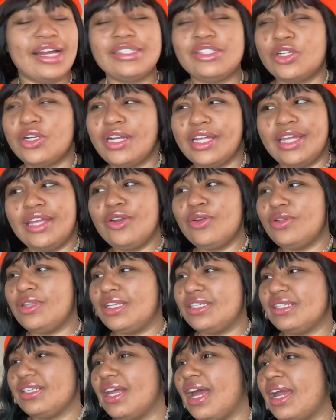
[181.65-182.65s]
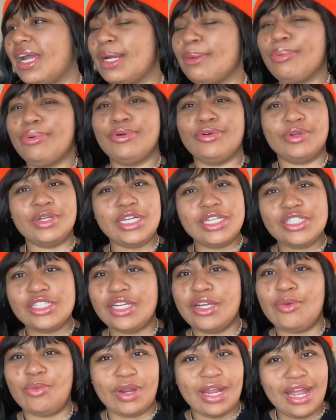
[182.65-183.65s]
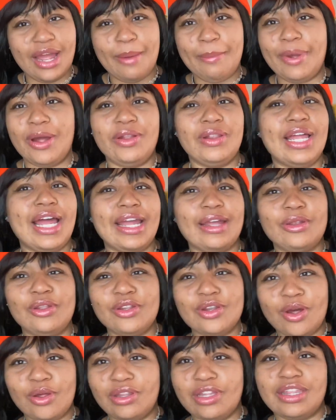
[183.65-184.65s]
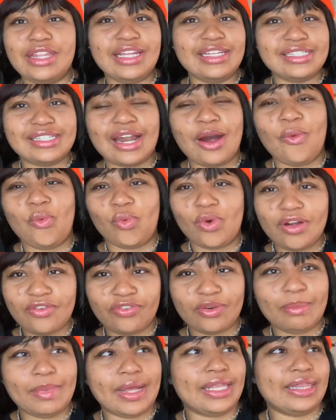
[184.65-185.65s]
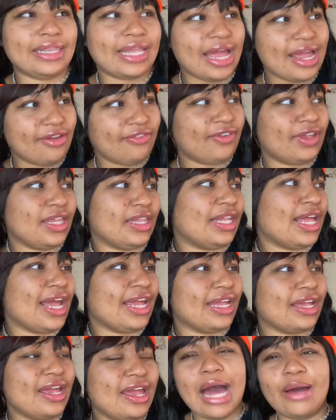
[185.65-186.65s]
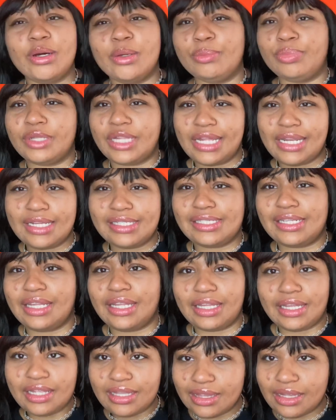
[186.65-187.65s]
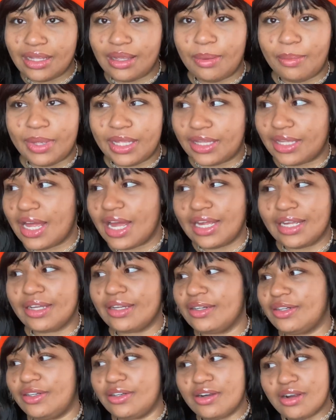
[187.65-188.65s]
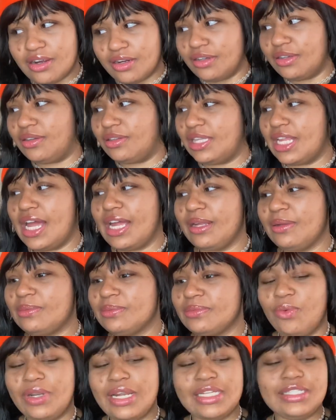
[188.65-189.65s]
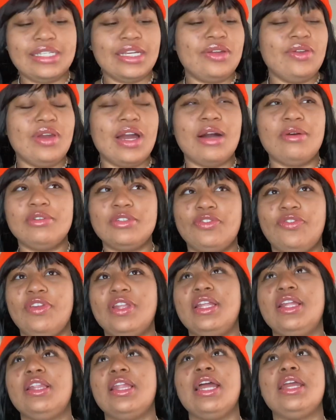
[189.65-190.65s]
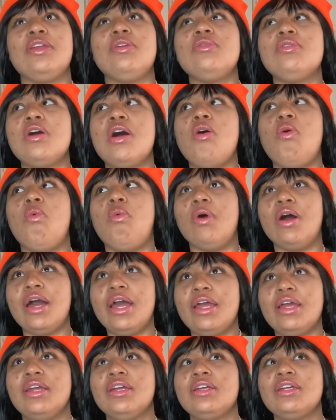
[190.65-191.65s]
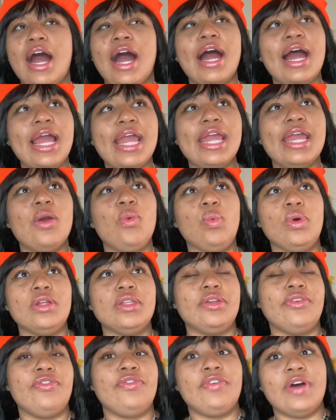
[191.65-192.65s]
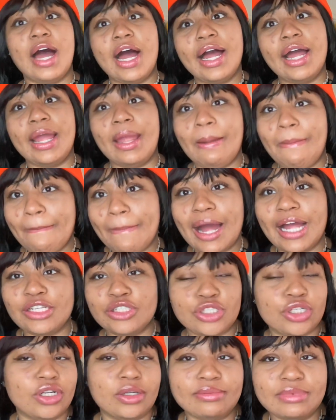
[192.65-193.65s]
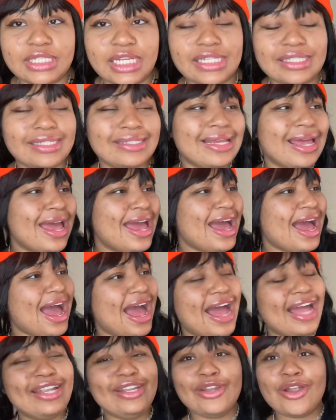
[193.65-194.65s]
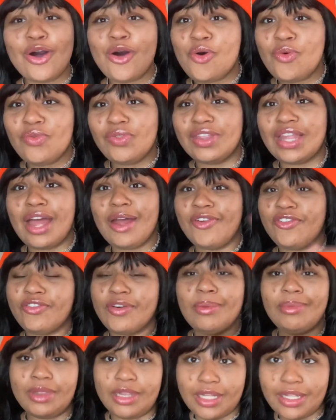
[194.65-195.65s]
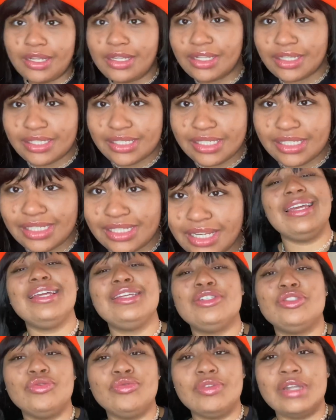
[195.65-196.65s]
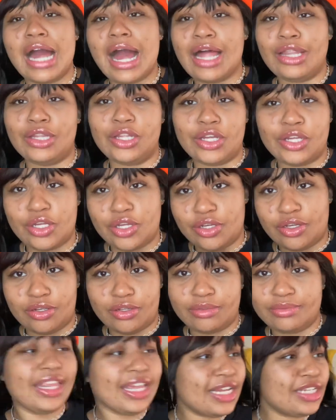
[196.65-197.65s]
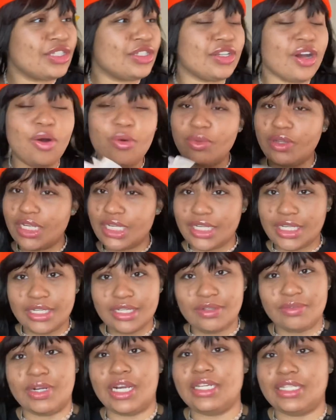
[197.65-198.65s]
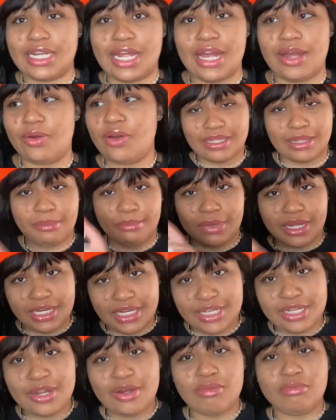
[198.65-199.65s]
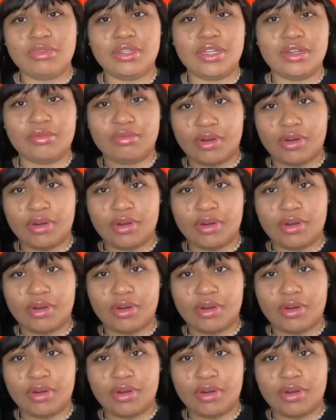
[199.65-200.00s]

started getting on this like preaching rant about like, you know, the things that I want from my life and like how I'm planning to get them. And like, girl, like when I tell you, I was feeling like, you know what? I will defy my circumstances. I know that from looks, things do not look good. Things don't look good right now. The money don't look